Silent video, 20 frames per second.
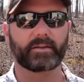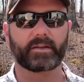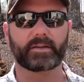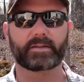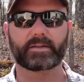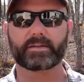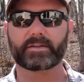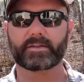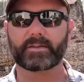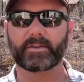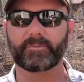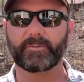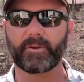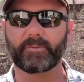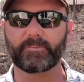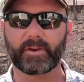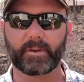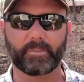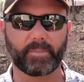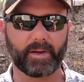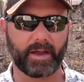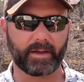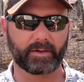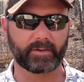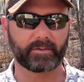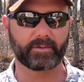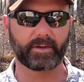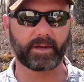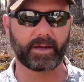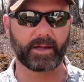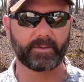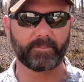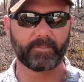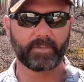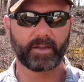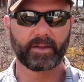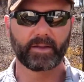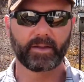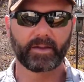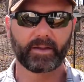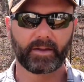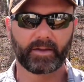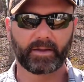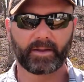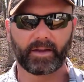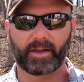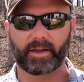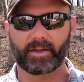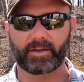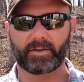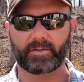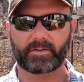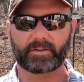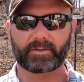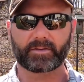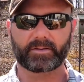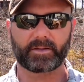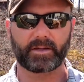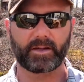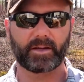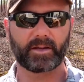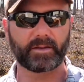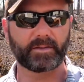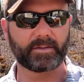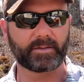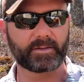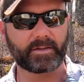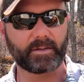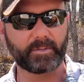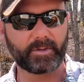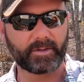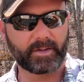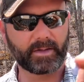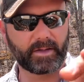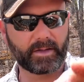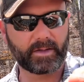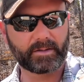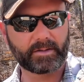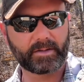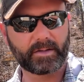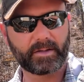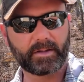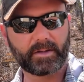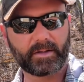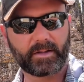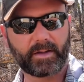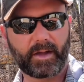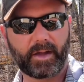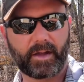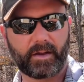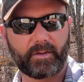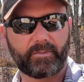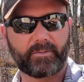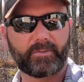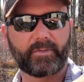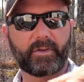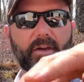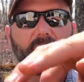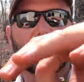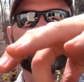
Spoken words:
and this is the 50 pack, okay? And you can see some of these have